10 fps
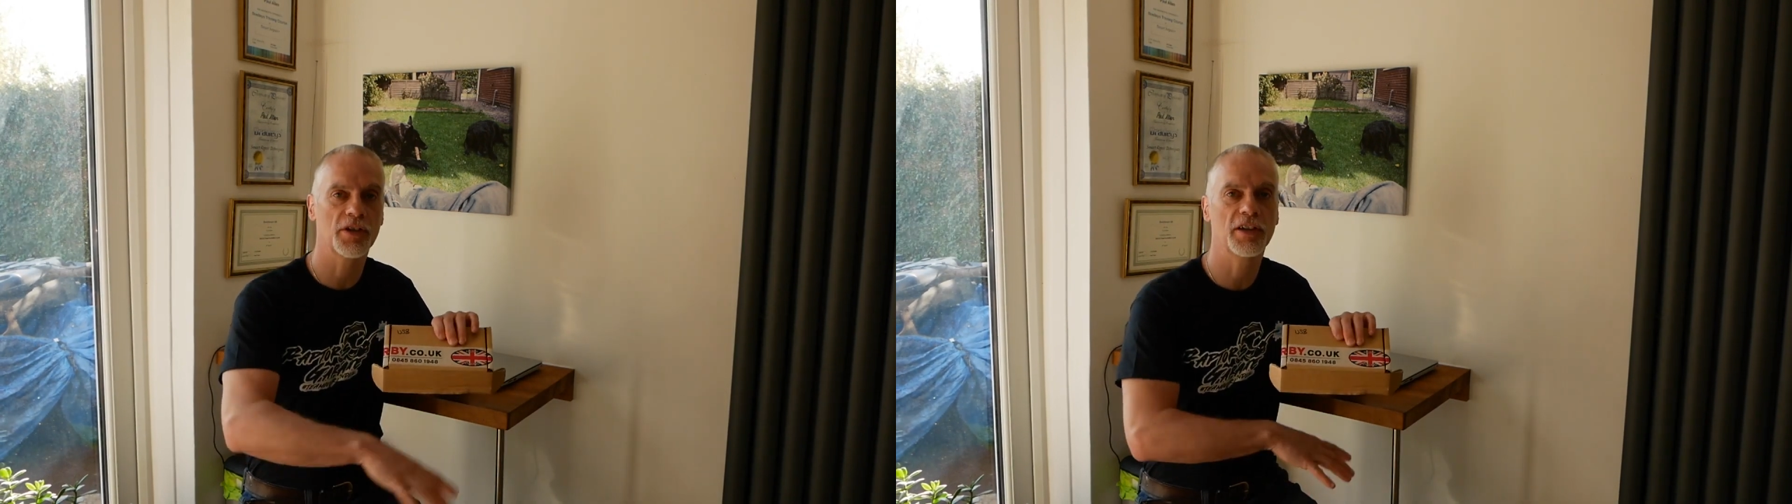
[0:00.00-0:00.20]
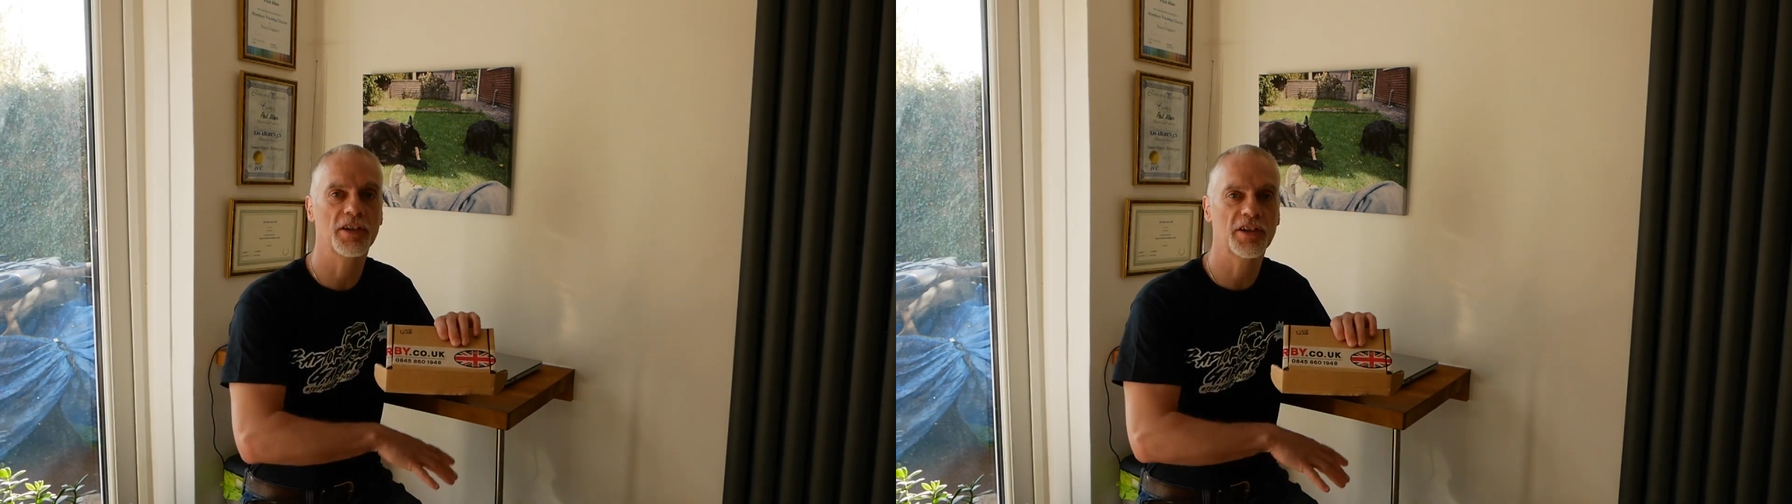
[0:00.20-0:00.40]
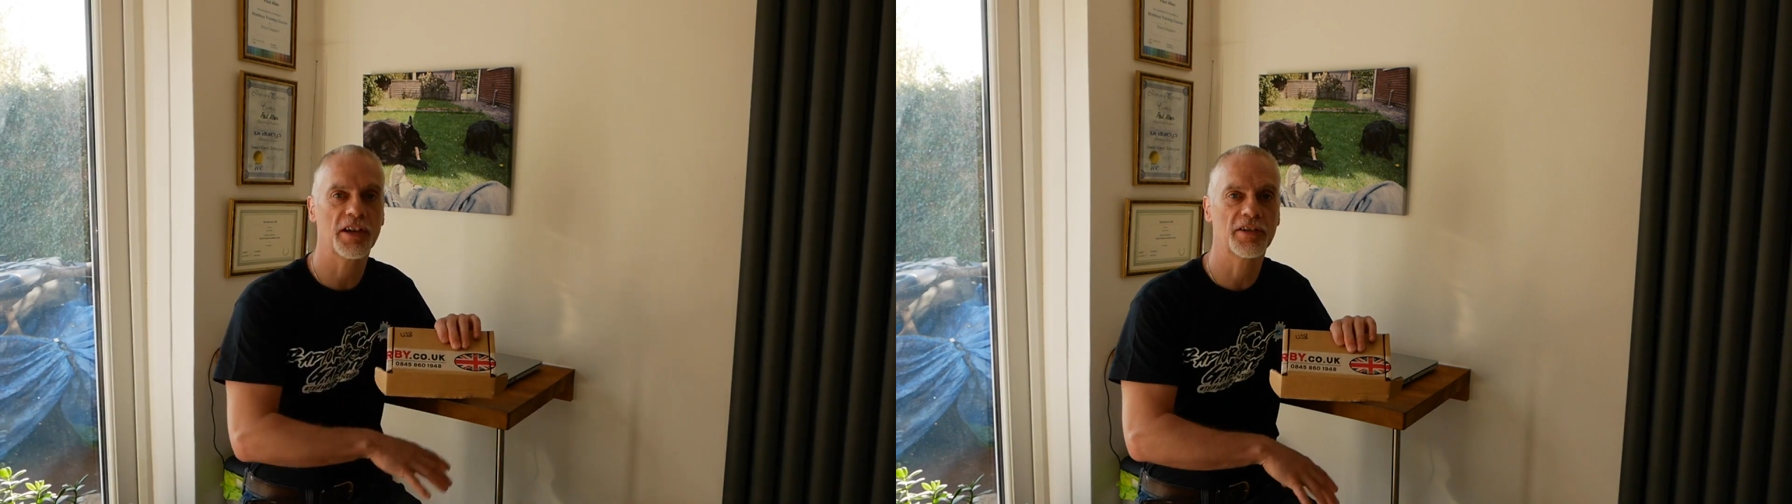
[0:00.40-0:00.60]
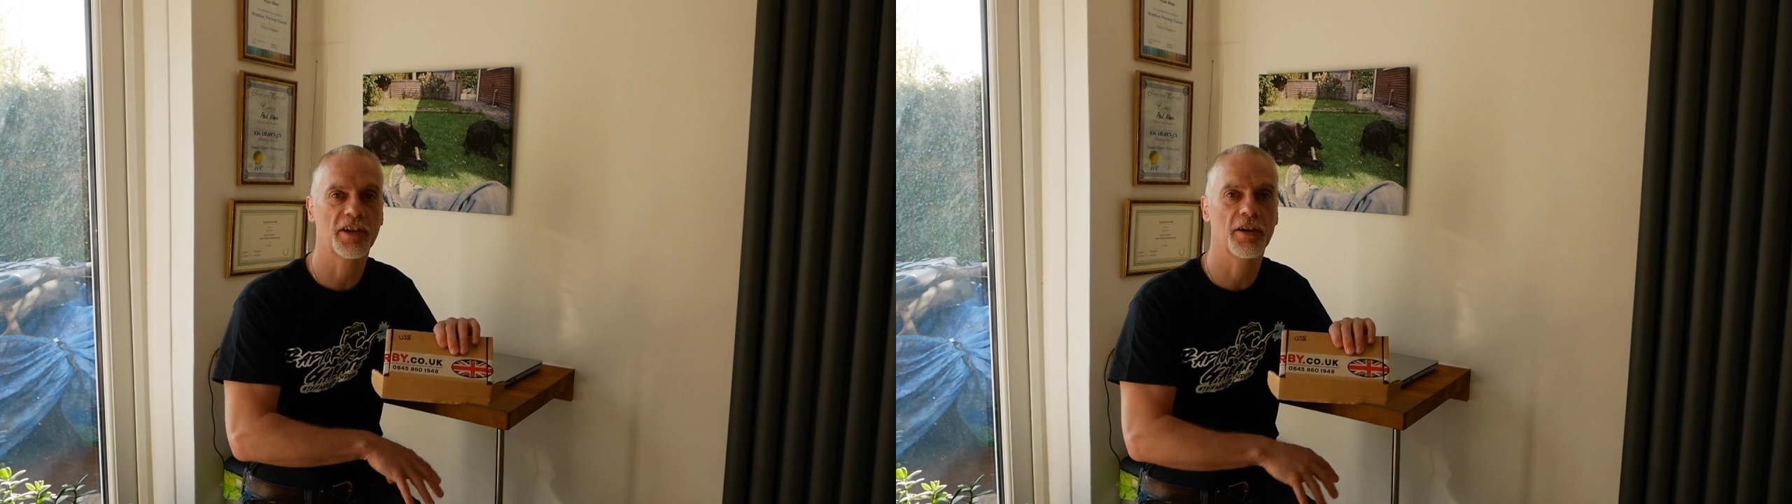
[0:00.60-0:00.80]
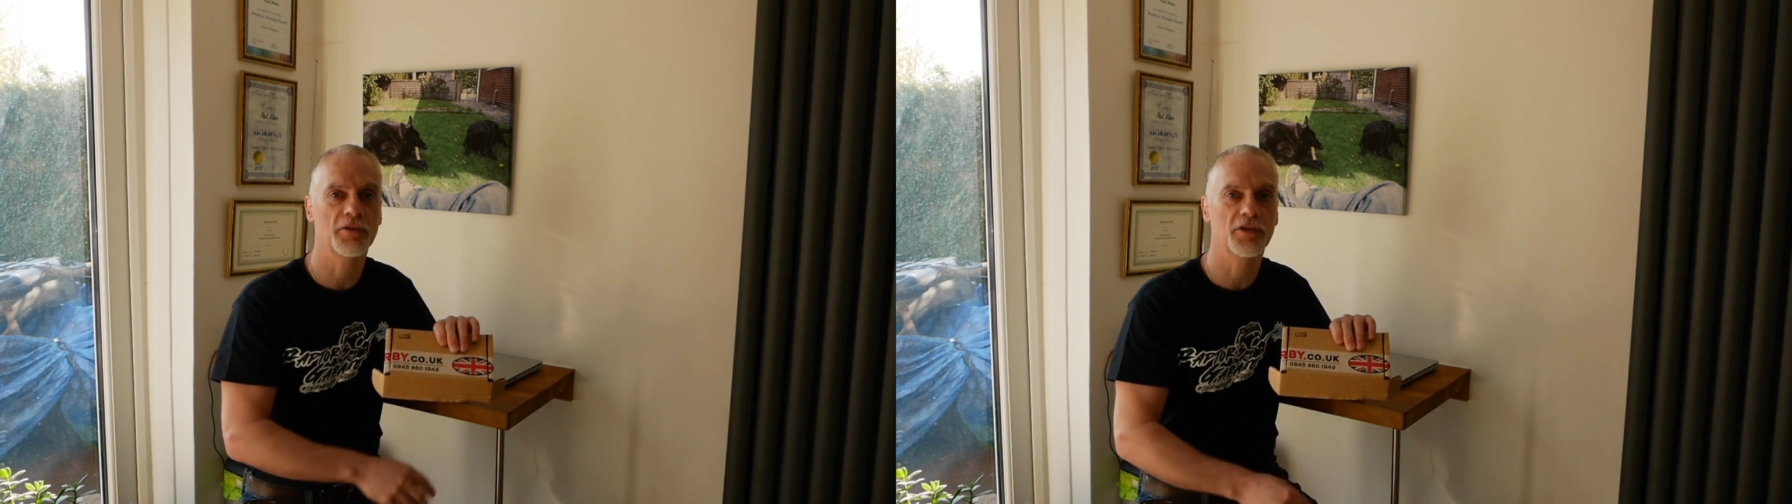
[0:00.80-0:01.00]
in your centre
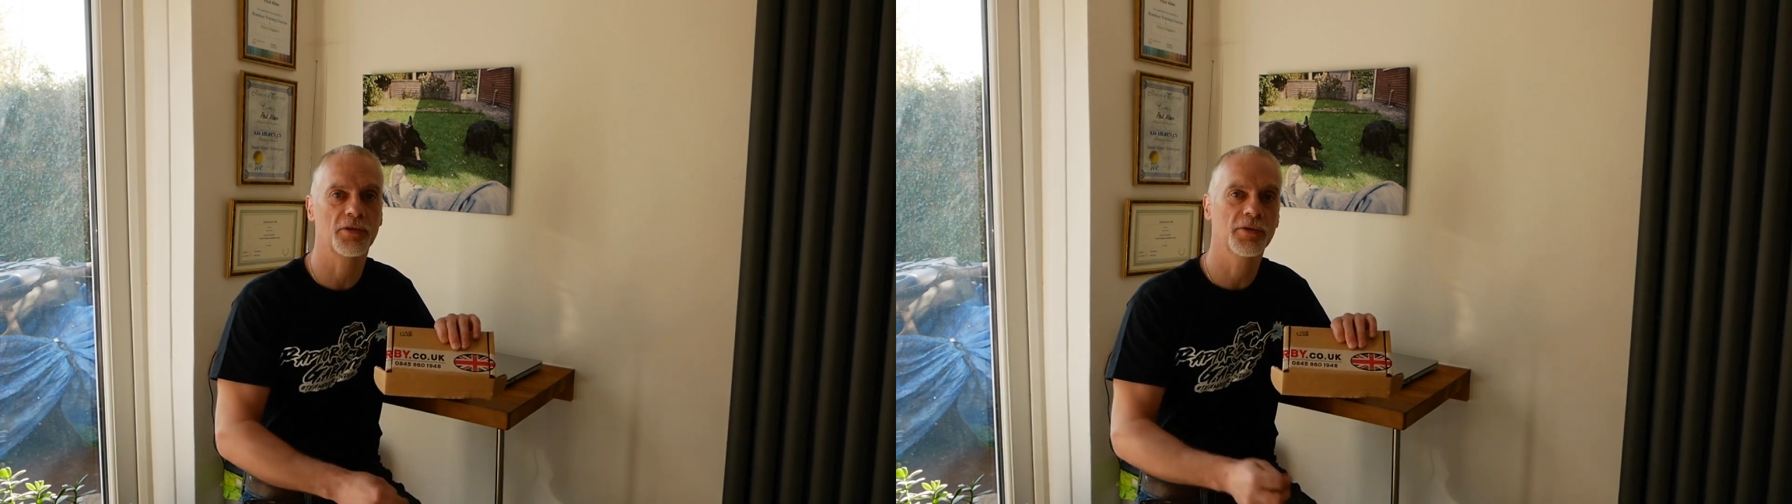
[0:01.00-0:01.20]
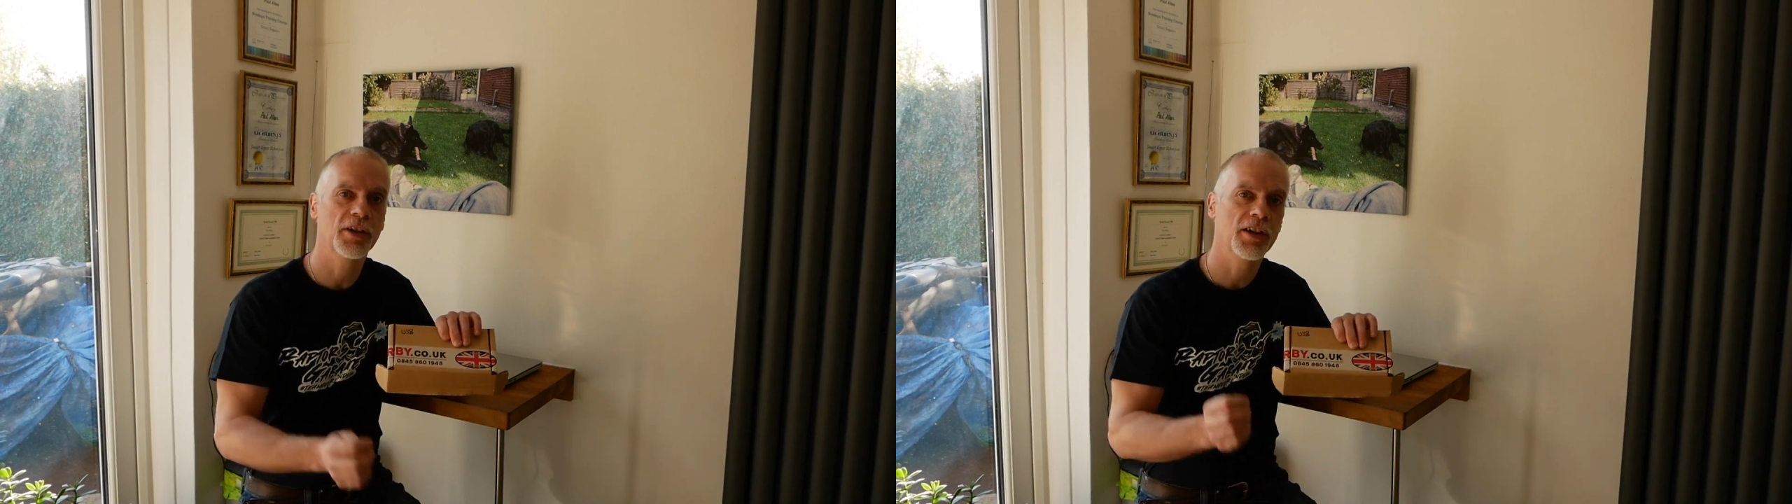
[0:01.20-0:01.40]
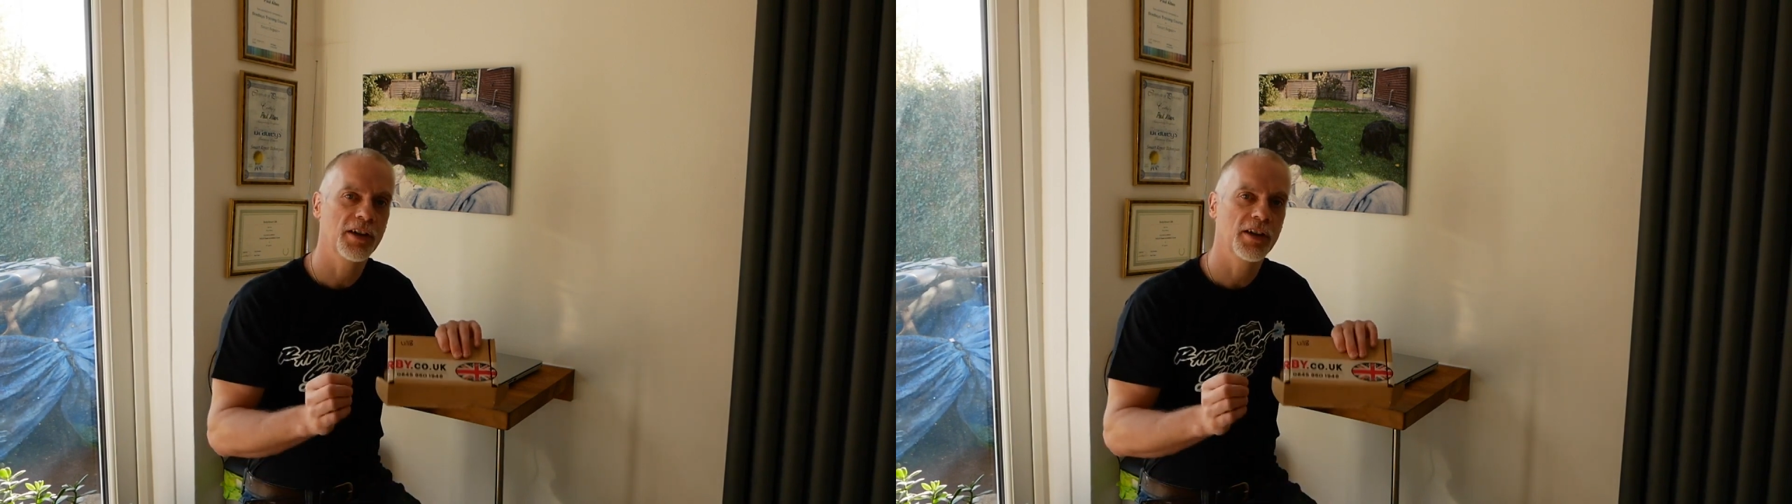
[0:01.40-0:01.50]
console.